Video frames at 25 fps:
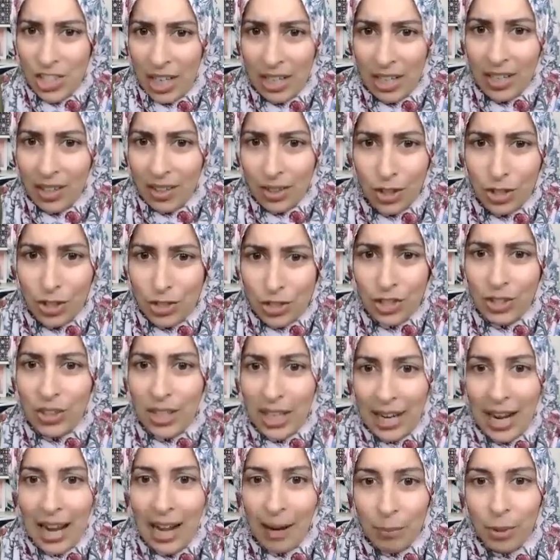Jenna Kutcher.
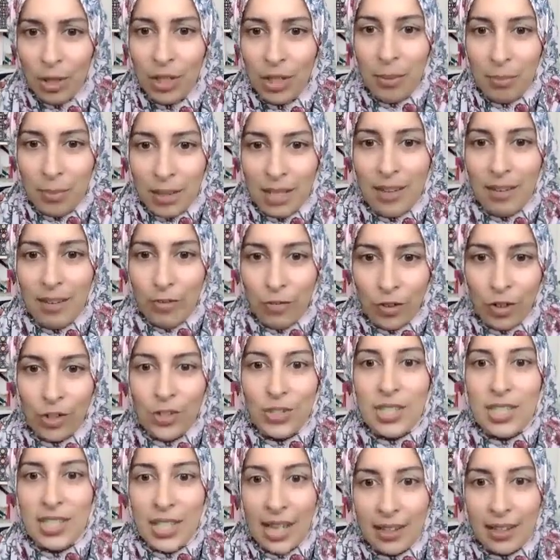Like, I'm going to be the
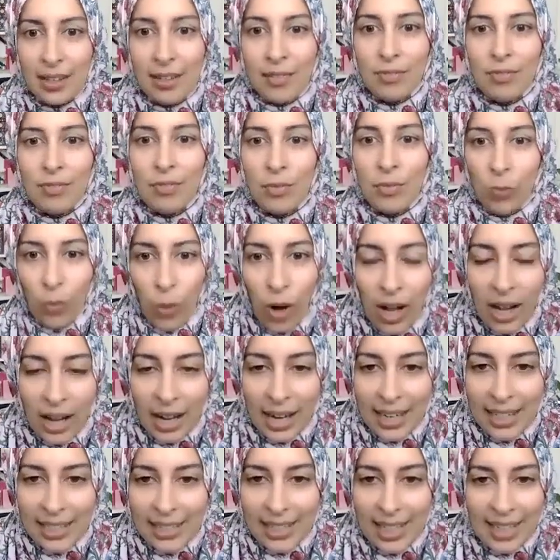first Sudduf
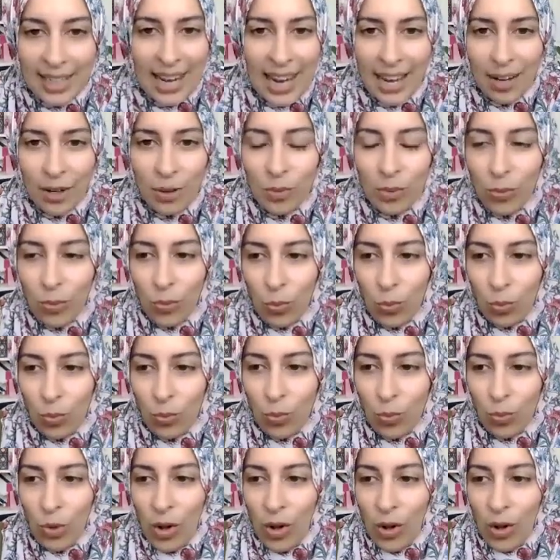Wyne. Like,
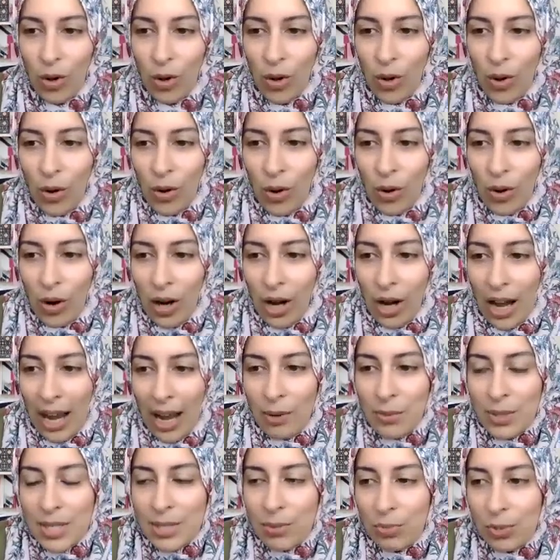
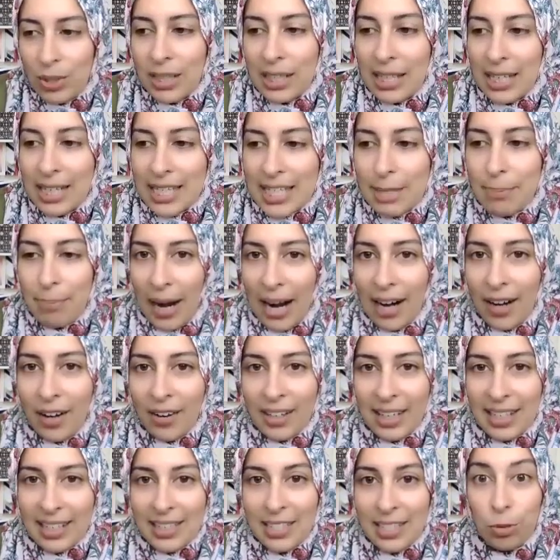I was really
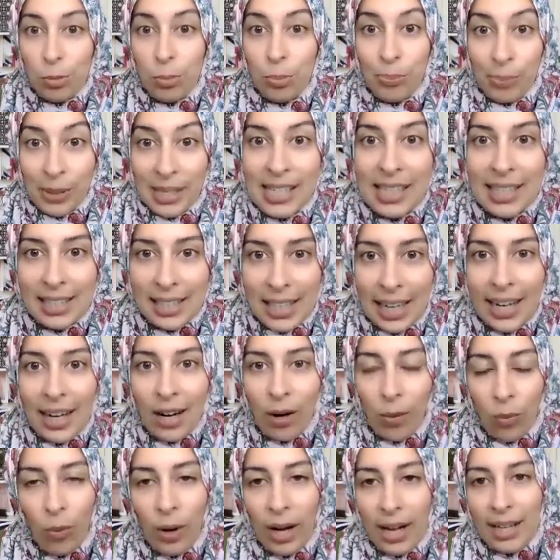aspiring to be like
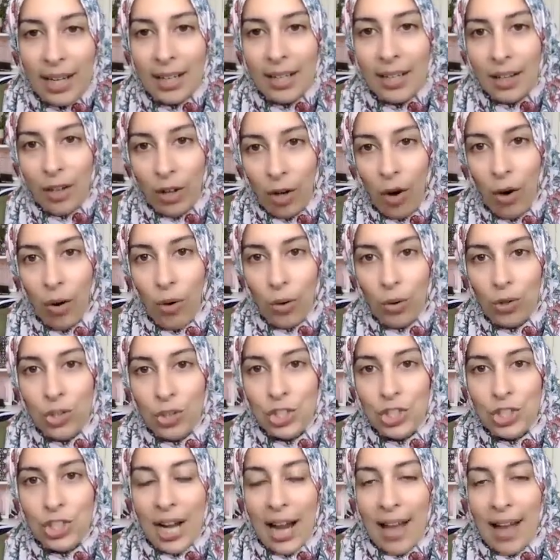a white
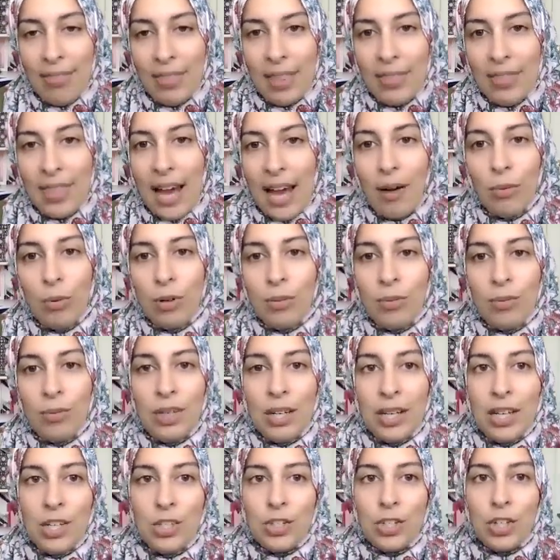coach. And then that would
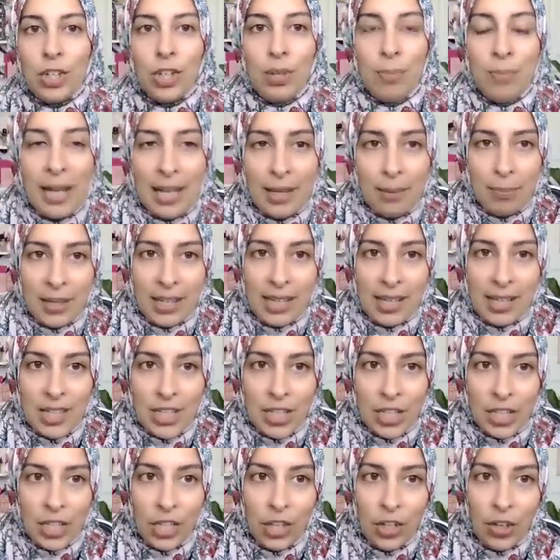in turn make me
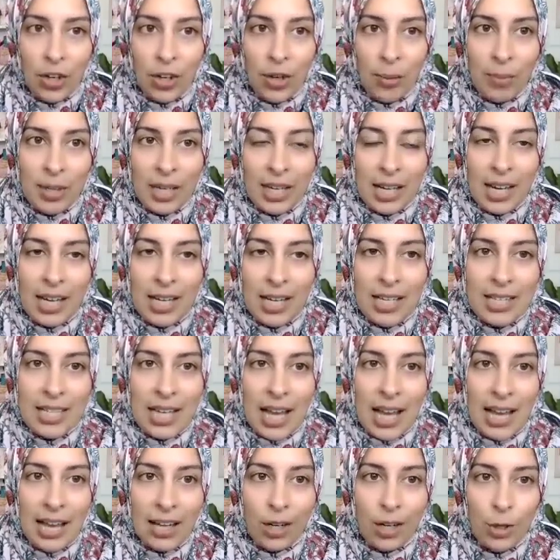insecure because
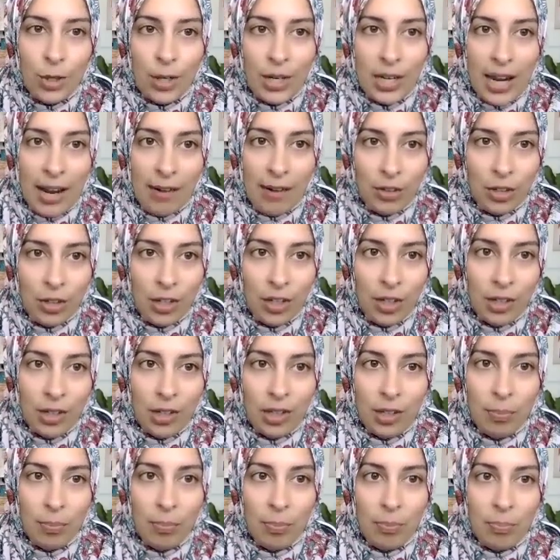I could
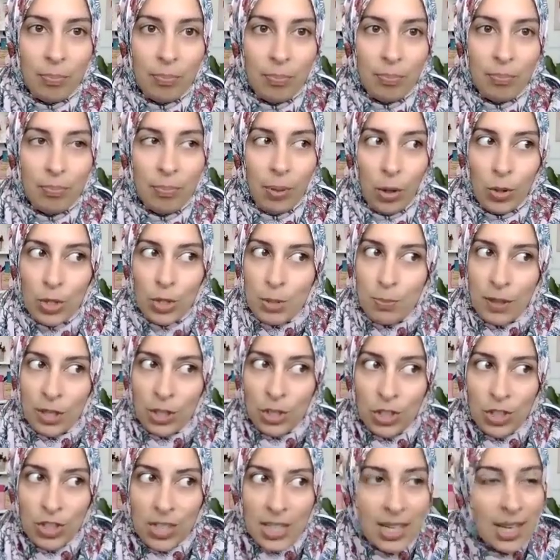never post
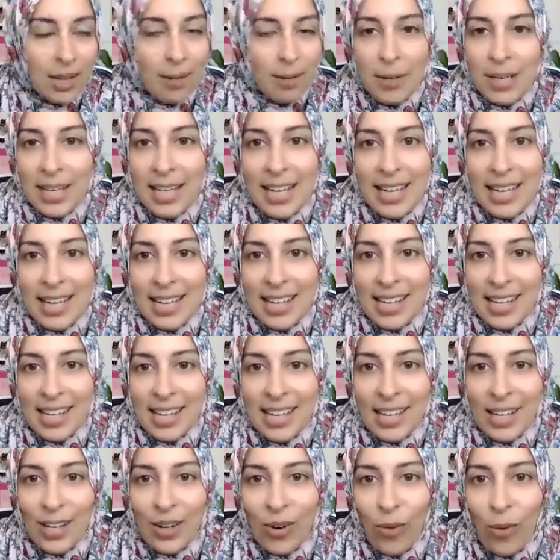pictures in a
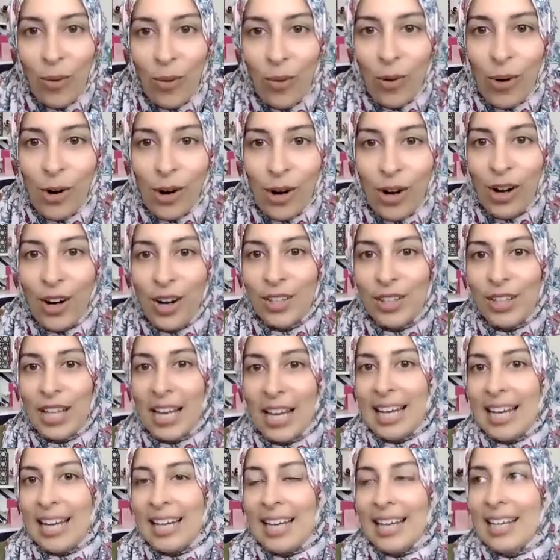bikini or
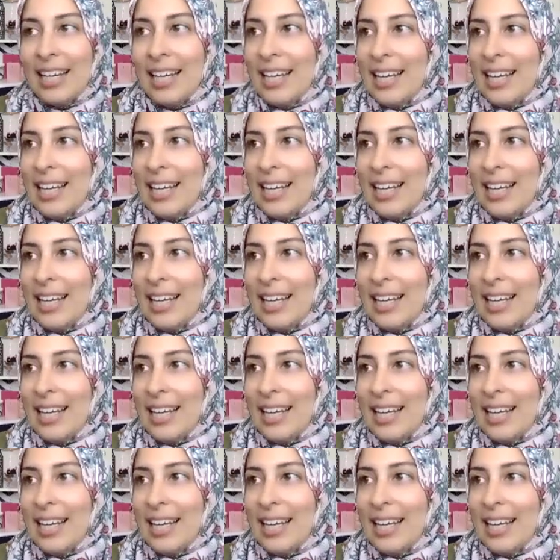like